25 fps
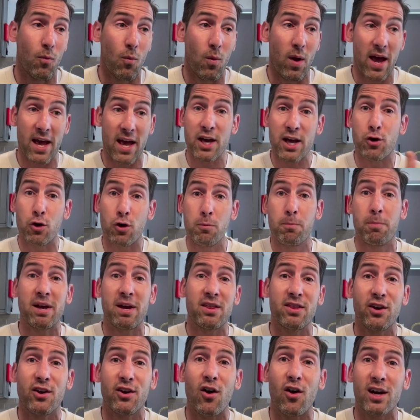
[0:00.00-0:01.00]
he could be
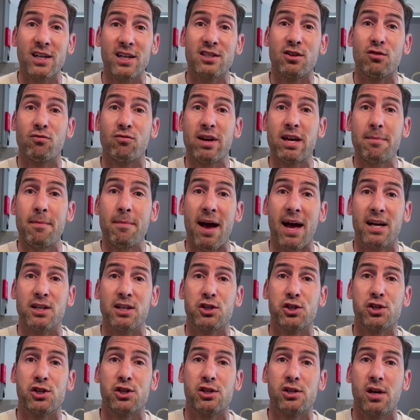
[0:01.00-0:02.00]
the guy to
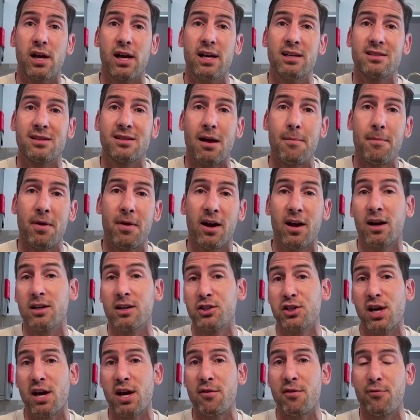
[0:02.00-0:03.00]
rematch Islam
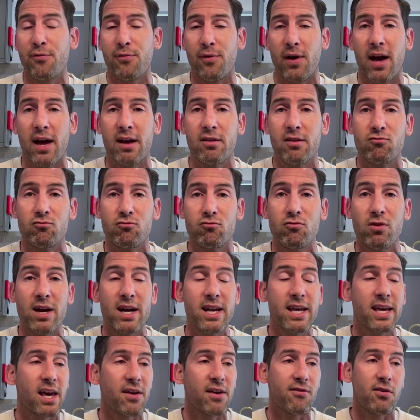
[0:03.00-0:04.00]
Makhachev and
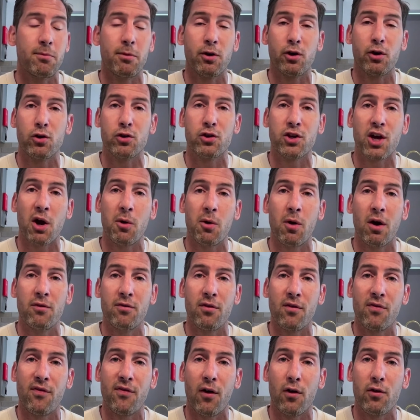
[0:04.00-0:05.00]
really give him a good go
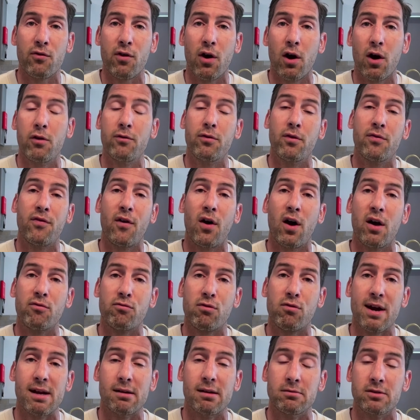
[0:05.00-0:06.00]
over five
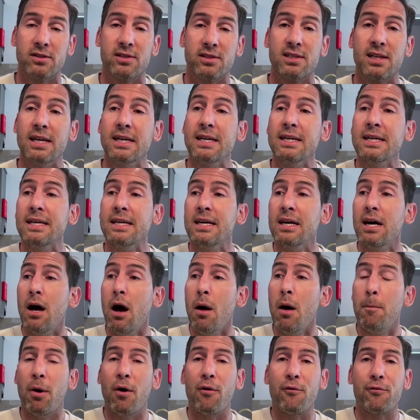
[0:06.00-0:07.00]
rounds.
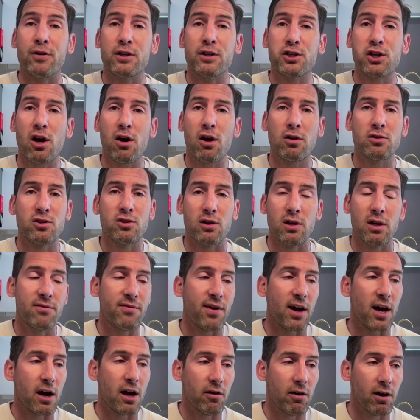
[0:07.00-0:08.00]
But for Charles
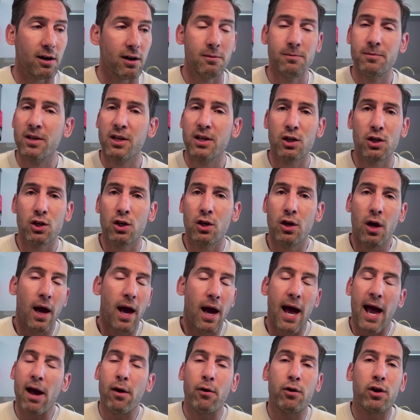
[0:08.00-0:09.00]
Oliveira,
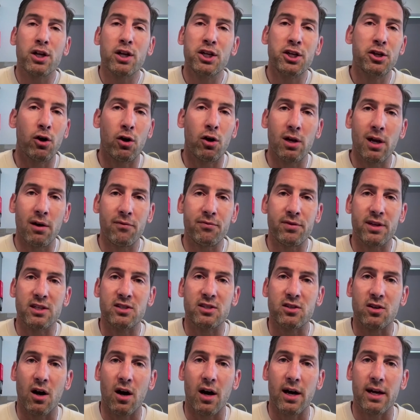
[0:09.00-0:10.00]
how can you not love
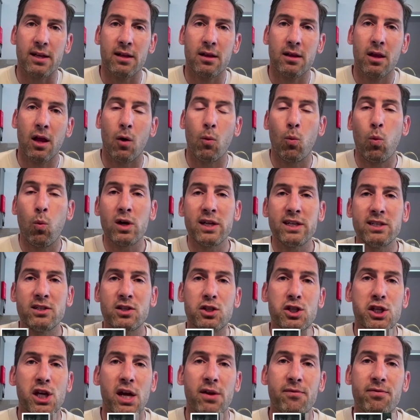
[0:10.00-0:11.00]
this guy? Like, what he's
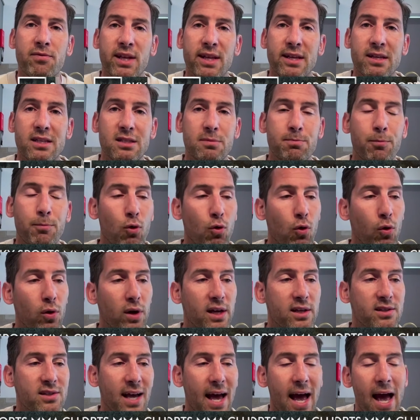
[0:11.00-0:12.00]
achieved in the sport
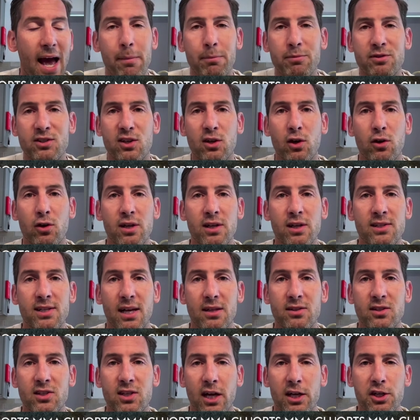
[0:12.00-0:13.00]
is absolutely
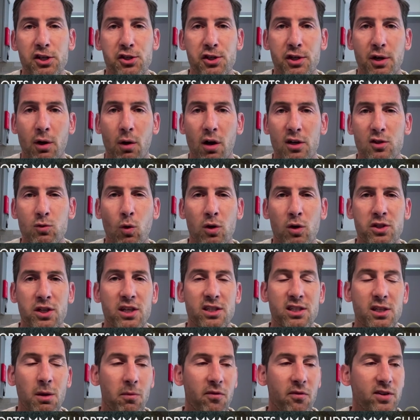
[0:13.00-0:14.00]
sensational. I was watching
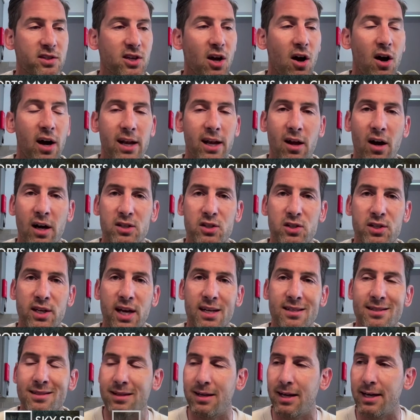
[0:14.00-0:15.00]
some of his highlights
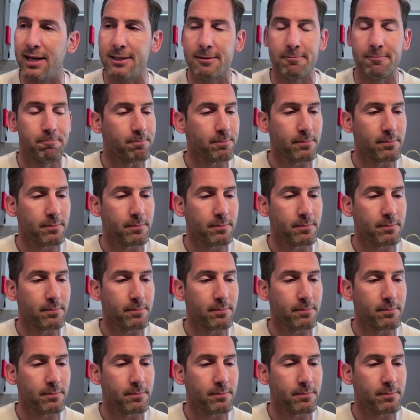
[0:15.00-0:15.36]
yesterday,